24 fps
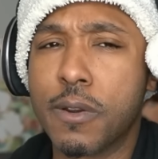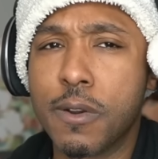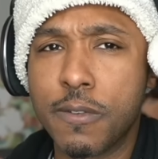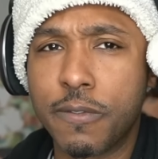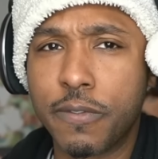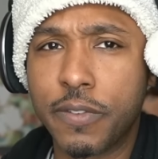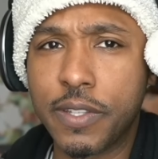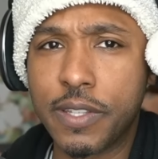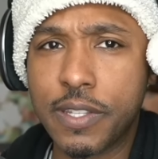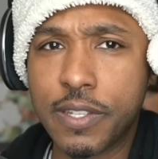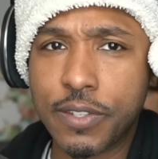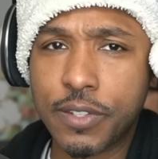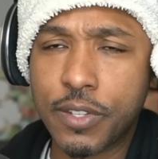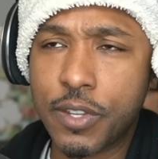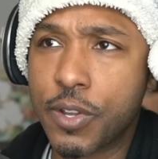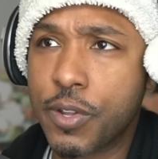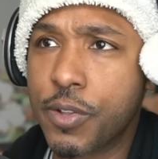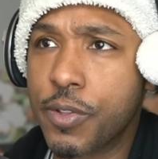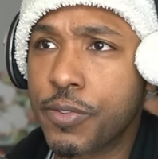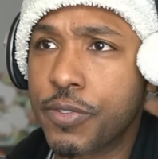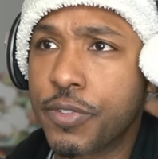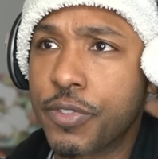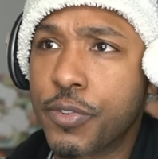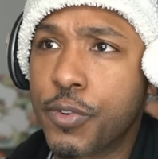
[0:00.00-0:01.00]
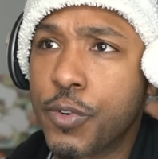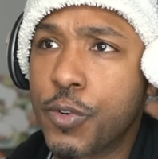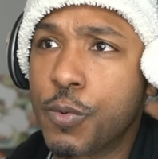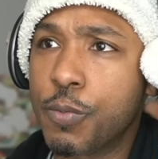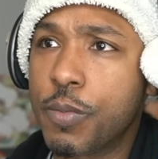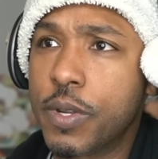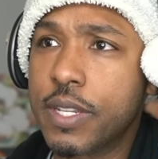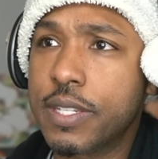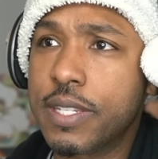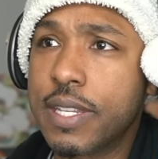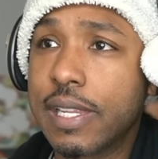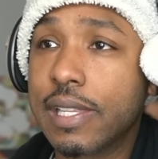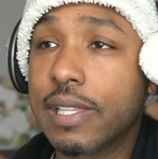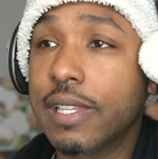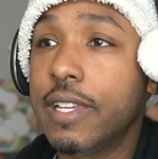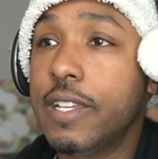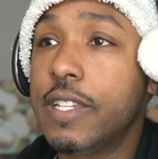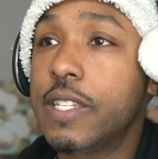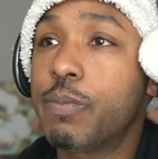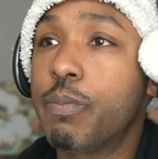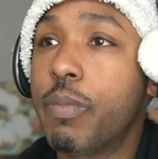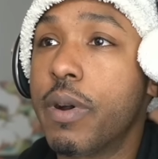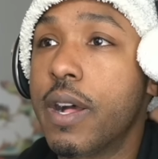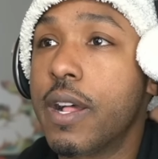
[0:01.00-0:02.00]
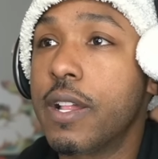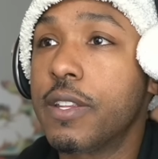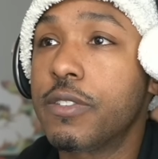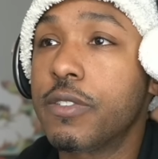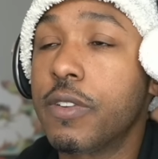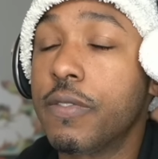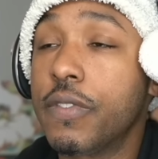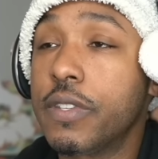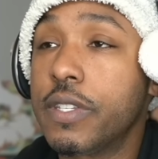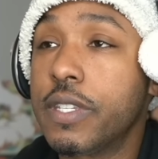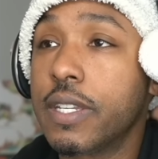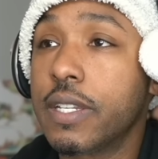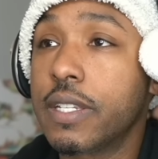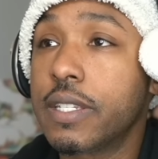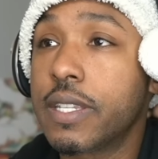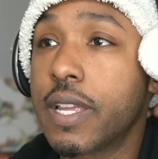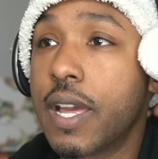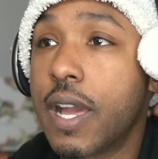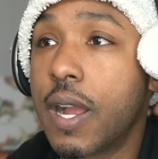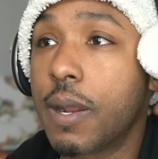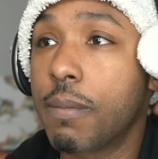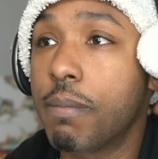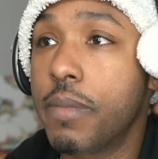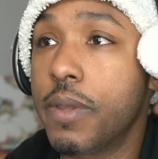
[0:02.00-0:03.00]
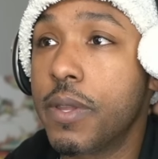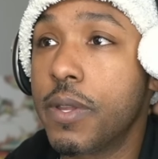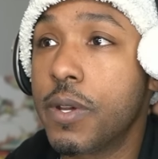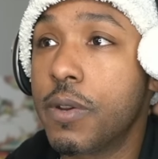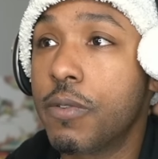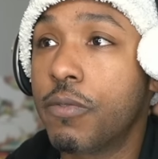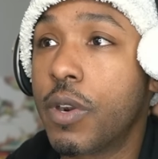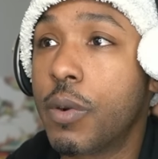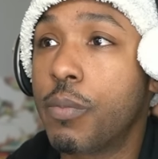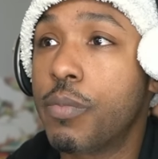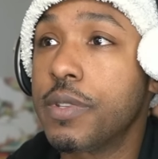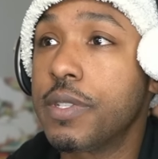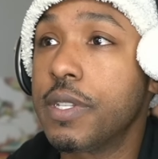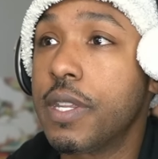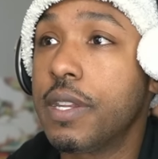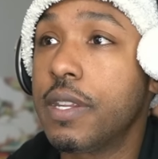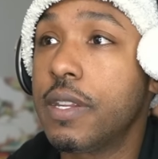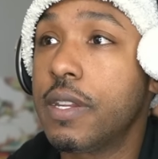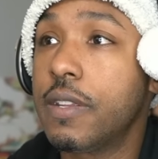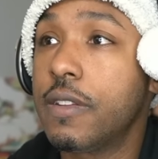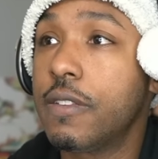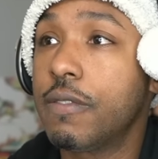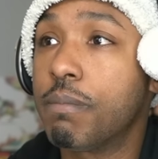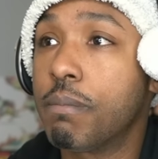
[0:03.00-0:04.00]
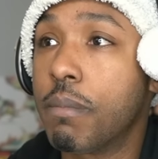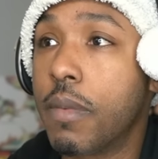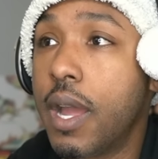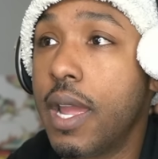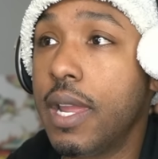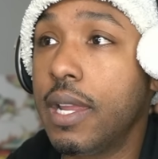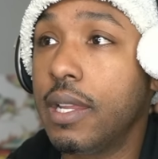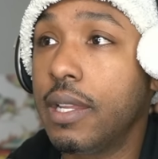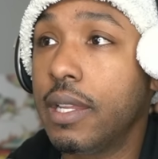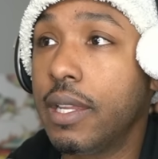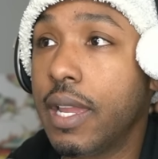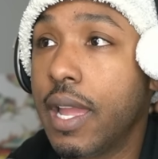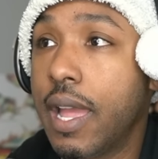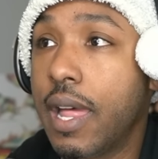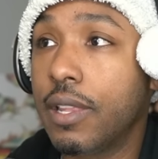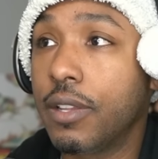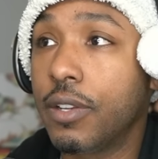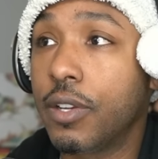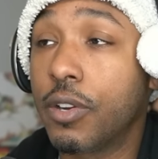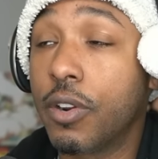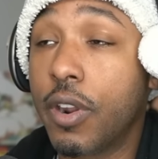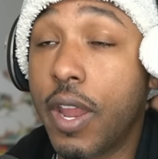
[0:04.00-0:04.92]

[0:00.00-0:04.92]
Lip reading: Hopefully this goes through, but it said lead sponsor of the TikTok bill, Representative Mike Gallagher,